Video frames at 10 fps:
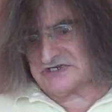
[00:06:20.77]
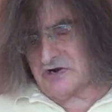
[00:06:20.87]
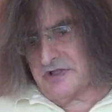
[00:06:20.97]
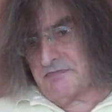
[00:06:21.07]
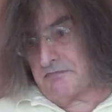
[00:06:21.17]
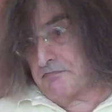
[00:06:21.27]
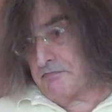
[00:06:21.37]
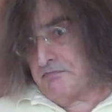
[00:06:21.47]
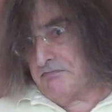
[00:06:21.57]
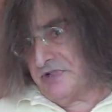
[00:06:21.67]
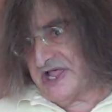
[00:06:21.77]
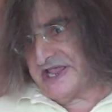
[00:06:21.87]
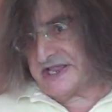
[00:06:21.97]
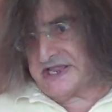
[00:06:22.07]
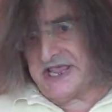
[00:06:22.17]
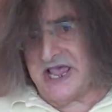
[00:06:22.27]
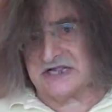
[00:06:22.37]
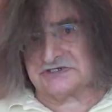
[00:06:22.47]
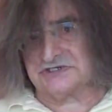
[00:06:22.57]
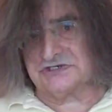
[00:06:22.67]
I saw him playing
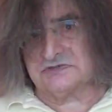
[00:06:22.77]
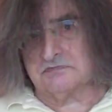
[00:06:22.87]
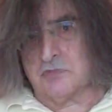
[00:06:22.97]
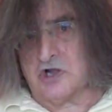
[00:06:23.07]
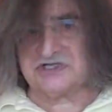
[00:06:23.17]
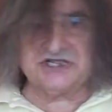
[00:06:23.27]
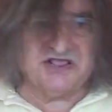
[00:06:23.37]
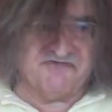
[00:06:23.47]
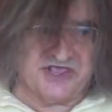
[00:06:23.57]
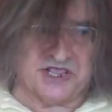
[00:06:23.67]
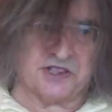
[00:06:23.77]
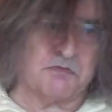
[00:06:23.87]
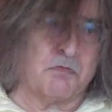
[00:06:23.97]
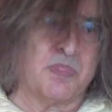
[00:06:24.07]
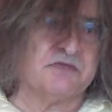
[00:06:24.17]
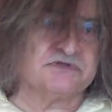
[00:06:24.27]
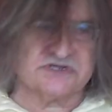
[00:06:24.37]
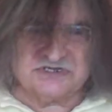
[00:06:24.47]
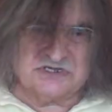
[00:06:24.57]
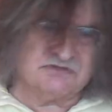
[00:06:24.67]
catch on TV. It
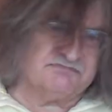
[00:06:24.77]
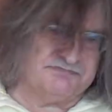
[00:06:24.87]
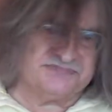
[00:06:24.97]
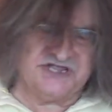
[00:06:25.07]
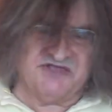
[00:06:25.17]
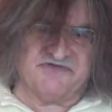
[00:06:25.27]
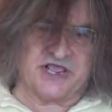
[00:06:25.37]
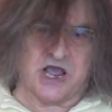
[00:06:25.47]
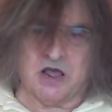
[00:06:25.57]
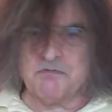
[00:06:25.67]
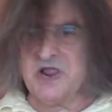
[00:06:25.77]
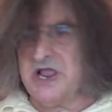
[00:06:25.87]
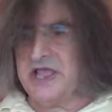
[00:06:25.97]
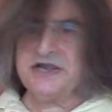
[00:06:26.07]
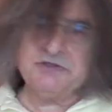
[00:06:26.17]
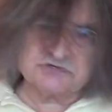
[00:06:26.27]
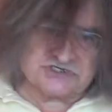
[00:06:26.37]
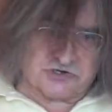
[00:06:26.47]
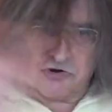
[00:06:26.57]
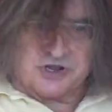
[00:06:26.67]
was a TV op, and he
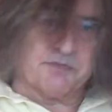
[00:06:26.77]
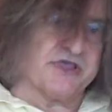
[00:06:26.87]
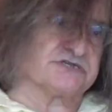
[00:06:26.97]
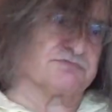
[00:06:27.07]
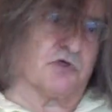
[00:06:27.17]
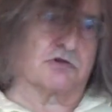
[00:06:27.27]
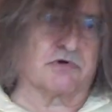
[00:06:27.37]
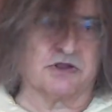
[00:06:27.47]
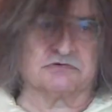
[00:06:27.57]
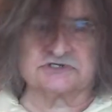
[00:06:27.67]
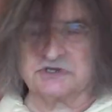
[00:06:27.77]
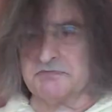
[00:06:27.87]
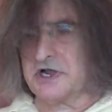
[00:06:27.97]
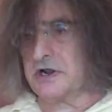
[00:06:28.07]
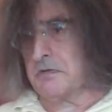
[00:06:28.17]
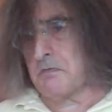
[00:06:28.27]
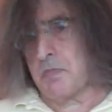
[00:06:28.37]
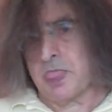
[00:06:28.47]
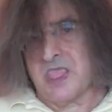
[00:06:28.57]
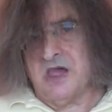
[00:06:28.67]
was throwing a baseball around somebody.
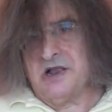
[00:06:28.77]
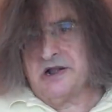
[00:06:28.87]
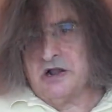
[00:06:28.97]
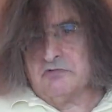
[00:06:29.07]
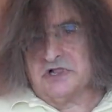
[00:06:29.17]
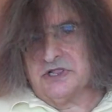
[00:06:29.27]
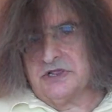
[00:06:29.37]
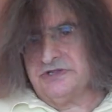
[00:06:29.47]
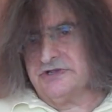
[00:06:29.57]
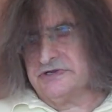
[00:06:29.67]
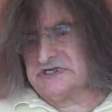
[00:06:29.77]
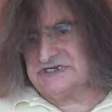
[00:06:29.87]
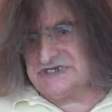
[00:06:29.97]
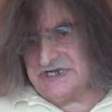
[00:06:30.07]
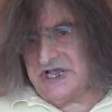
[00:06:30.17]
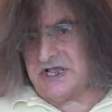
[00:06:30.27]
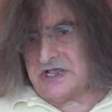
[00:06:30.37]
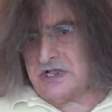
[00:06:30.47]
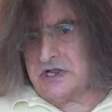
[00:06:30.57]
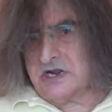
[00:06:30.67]
But you could
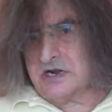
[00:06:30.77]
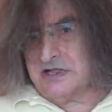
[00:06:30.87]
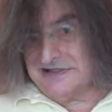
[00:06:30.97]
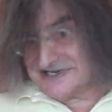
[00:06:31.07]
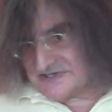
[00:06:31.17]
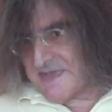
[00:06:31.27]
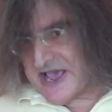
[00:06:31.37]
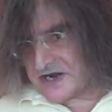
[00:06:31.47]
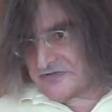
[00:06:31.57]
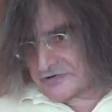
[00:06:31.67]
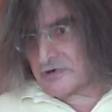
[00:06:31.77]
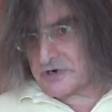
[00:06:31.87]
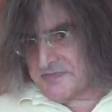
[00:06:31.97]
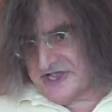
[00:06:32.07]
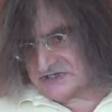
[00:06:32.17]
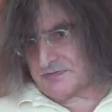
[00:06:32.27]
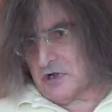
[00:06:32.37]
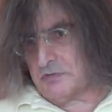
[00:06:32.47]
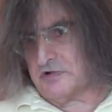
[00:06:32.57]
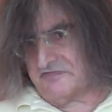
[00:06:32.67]
see this man had thrown a
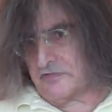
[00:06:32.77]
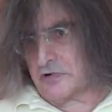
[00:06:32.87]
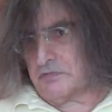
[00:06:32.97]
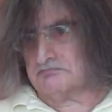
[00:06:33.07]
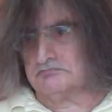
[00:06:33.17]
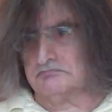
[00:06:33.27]
baseball before.